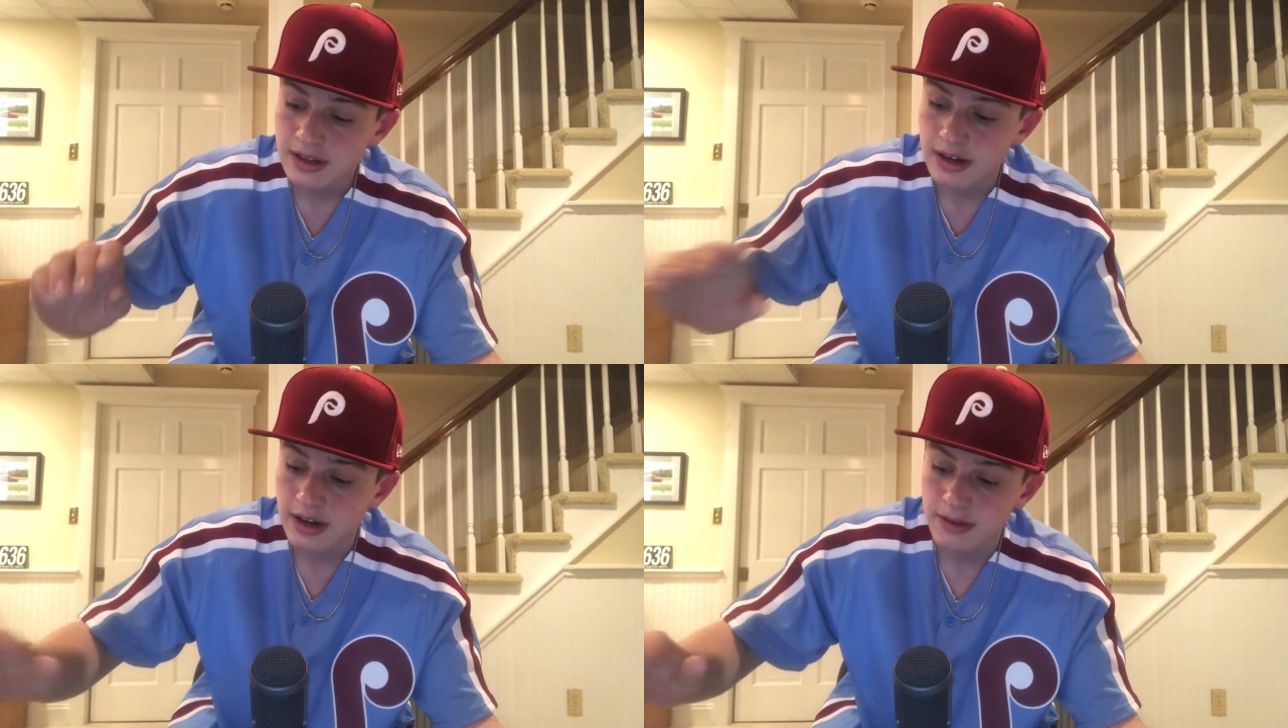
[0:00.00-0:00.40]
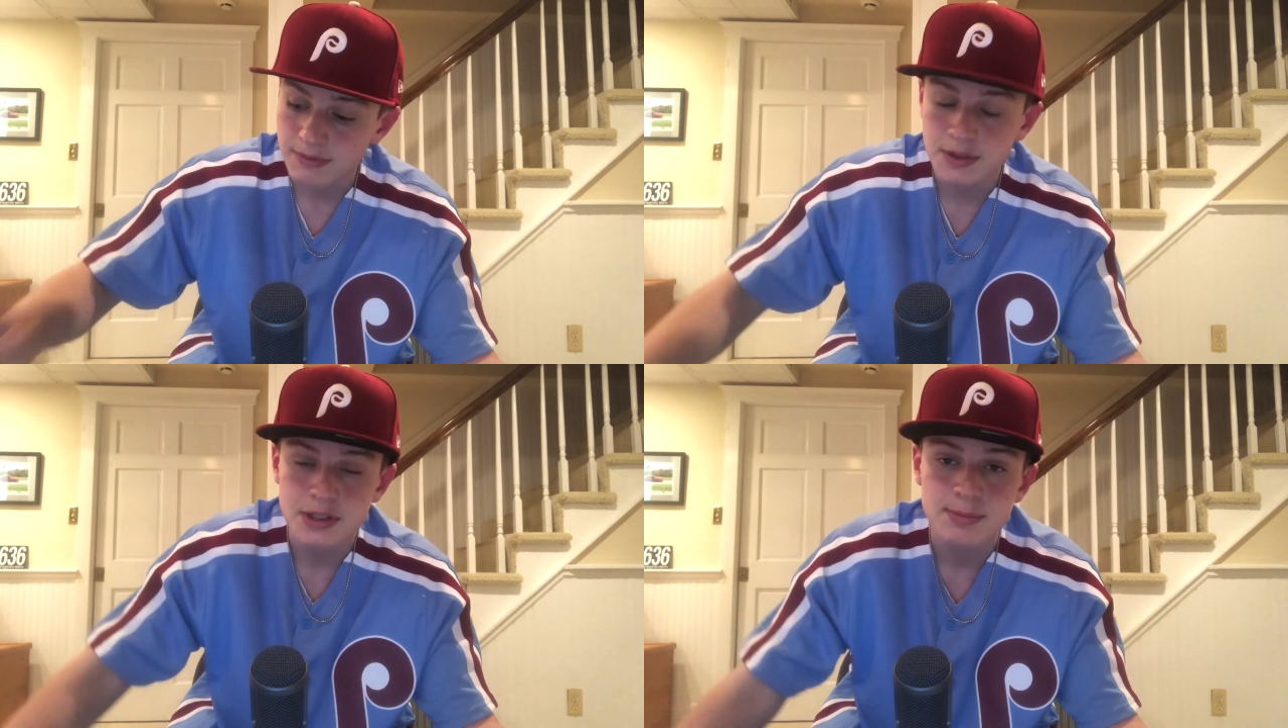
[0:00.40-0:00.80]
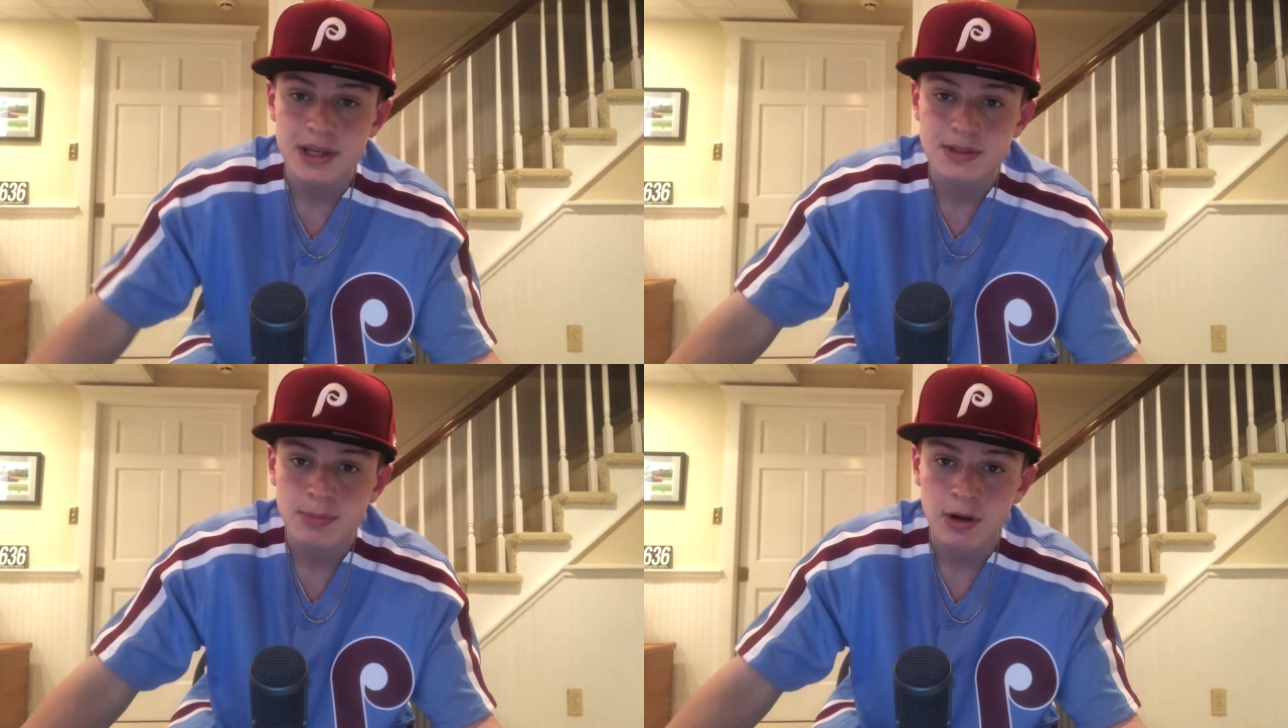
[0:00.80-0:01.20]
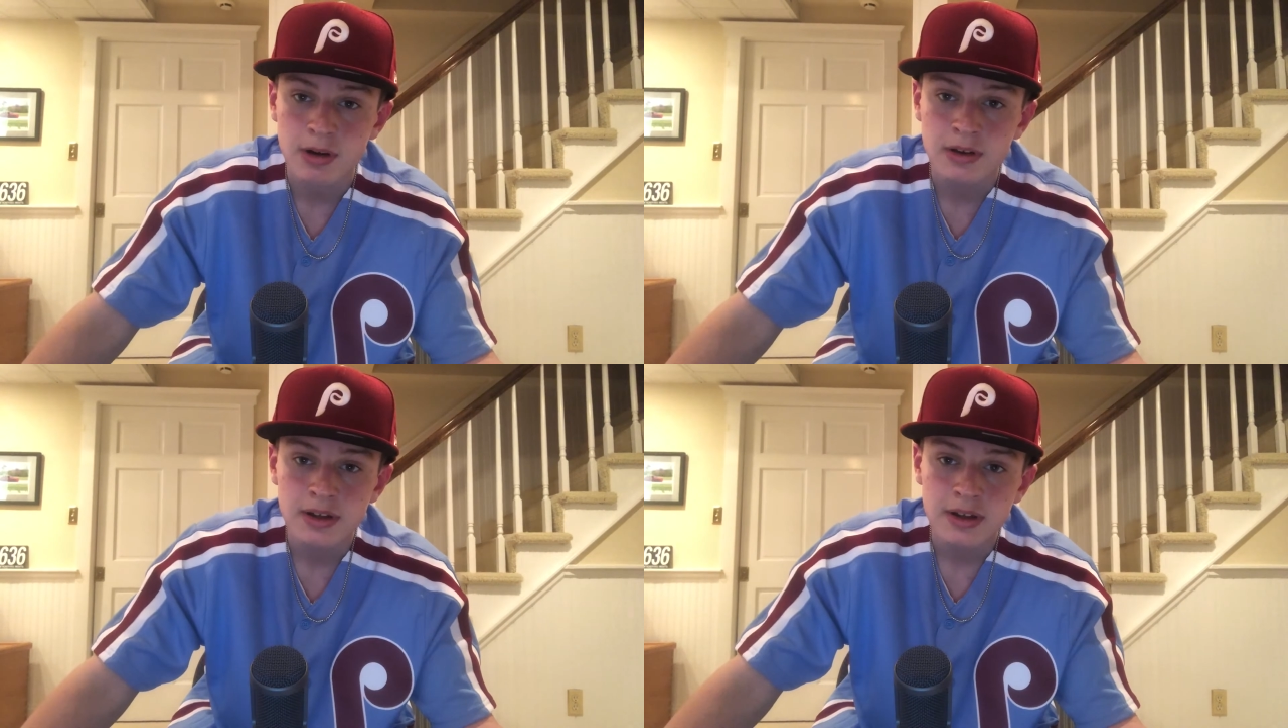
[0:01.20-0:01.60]
uh, of Phillies
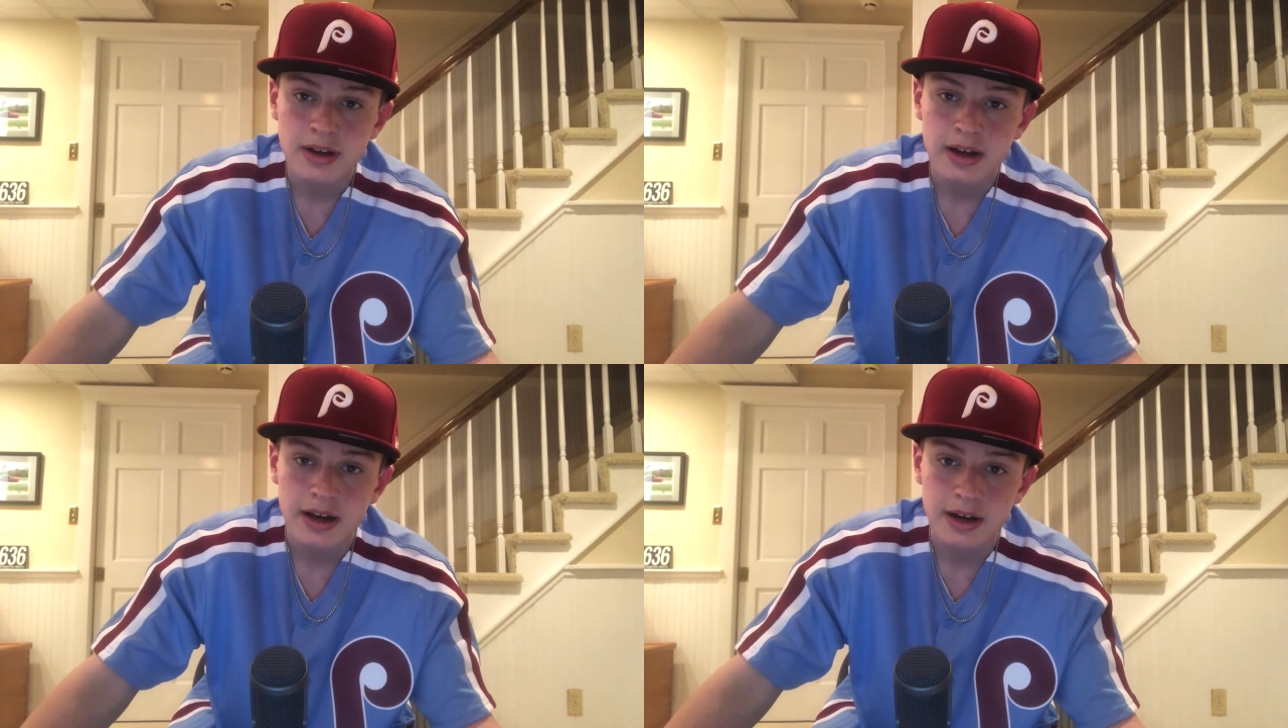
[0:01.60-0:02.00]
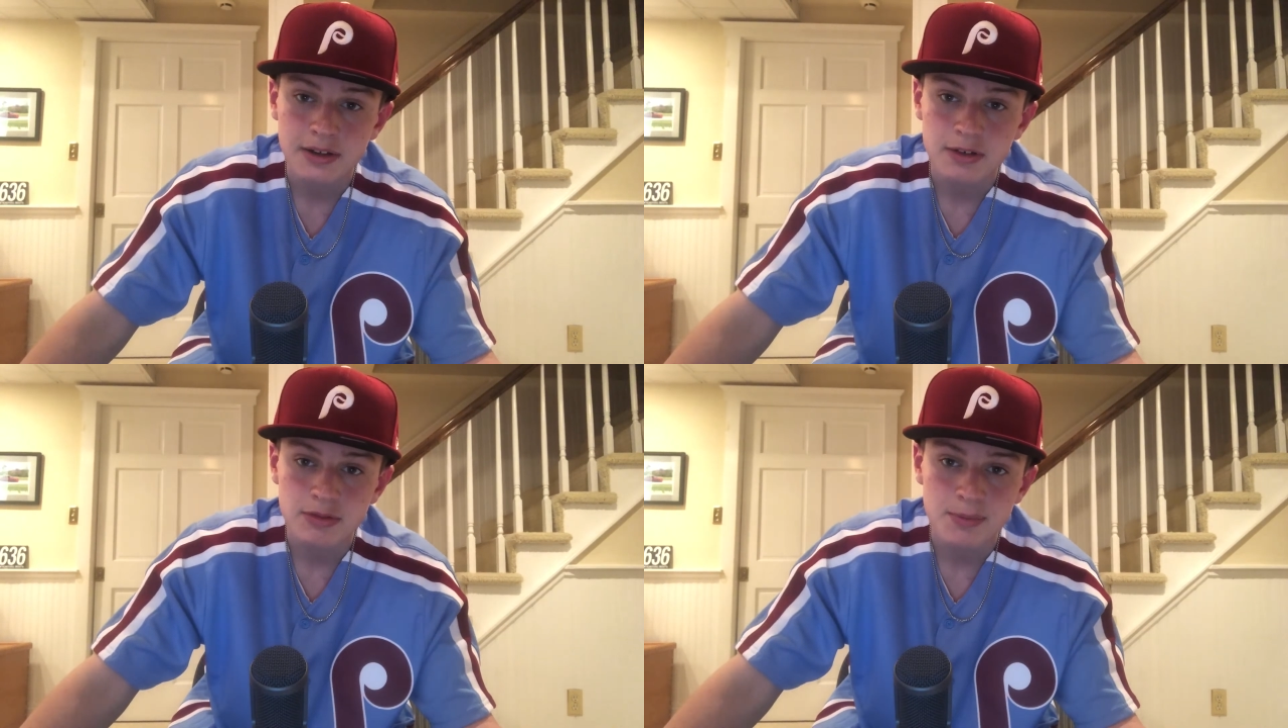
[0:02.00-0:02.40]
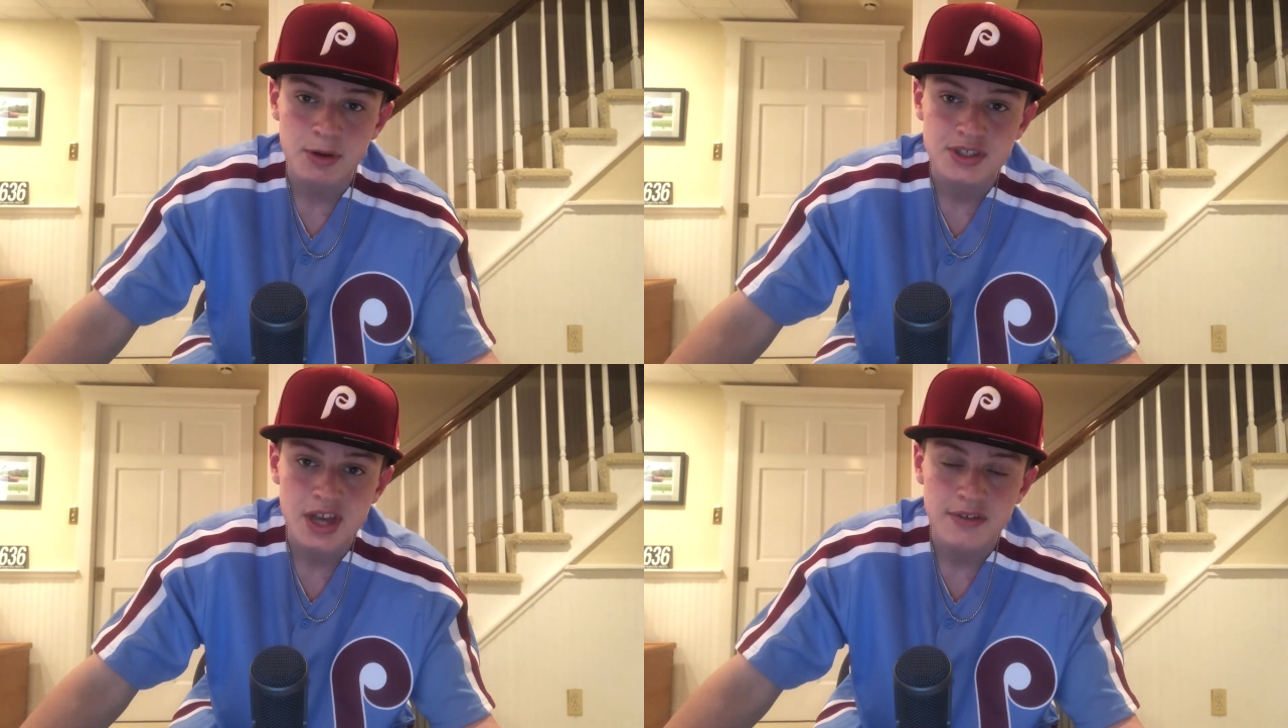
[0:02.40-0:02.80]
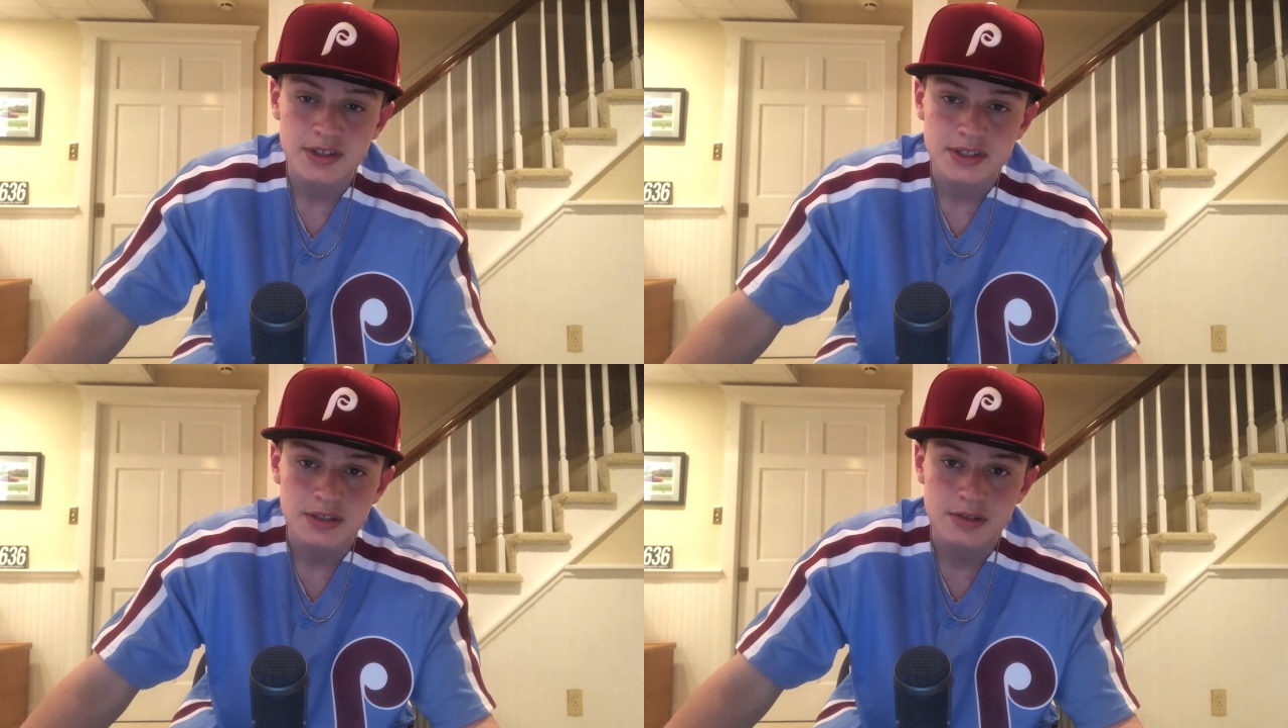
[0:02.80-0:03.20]
baseball. Uh, you know, from
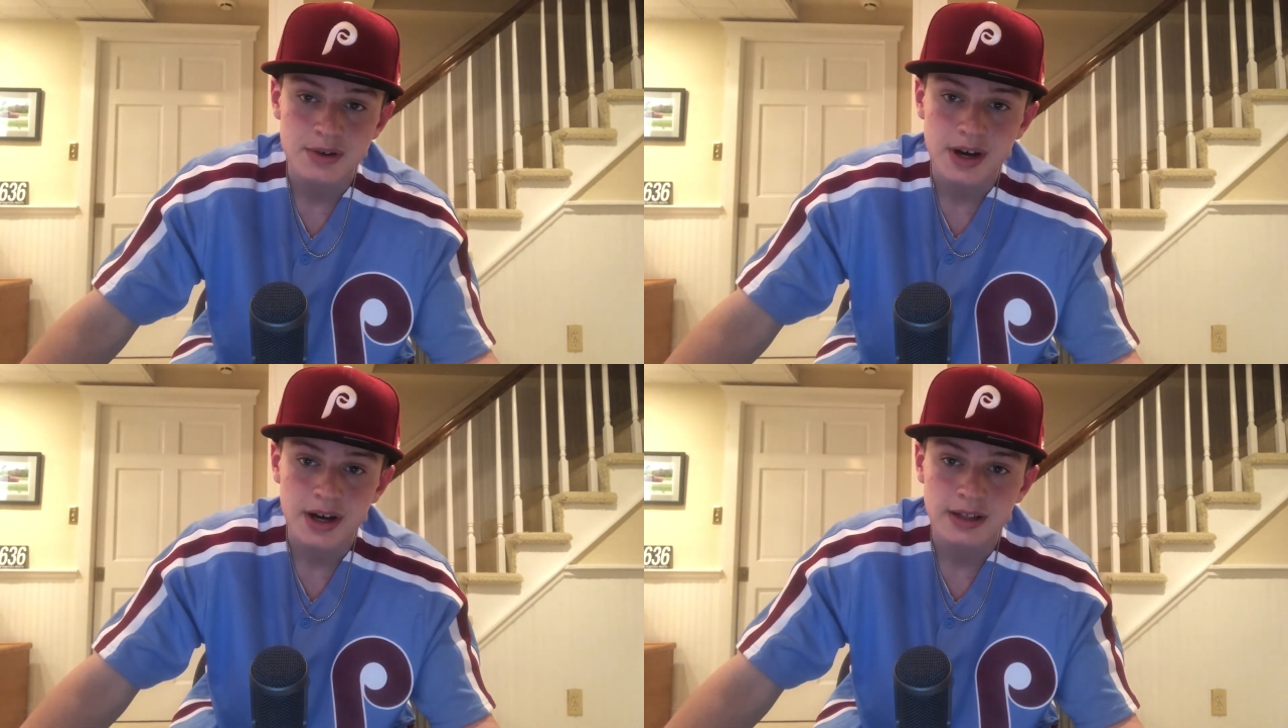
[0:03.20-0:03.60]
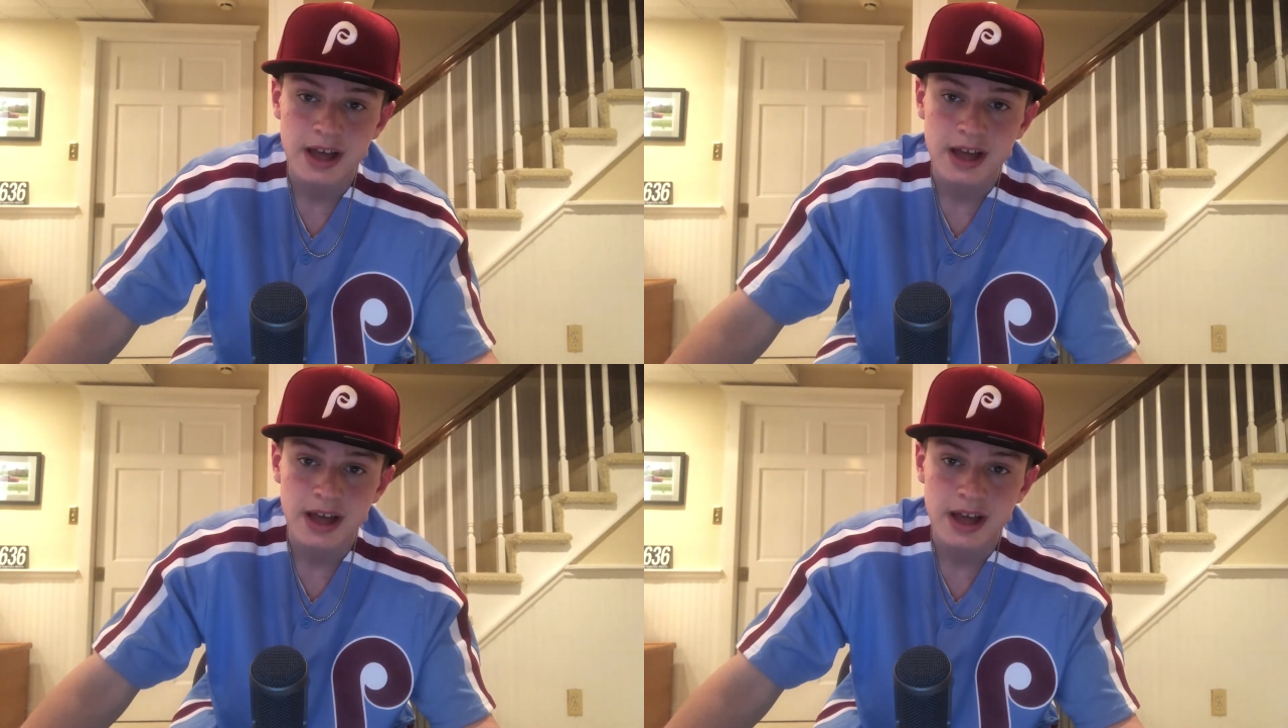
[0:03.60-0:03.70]
07 to uh,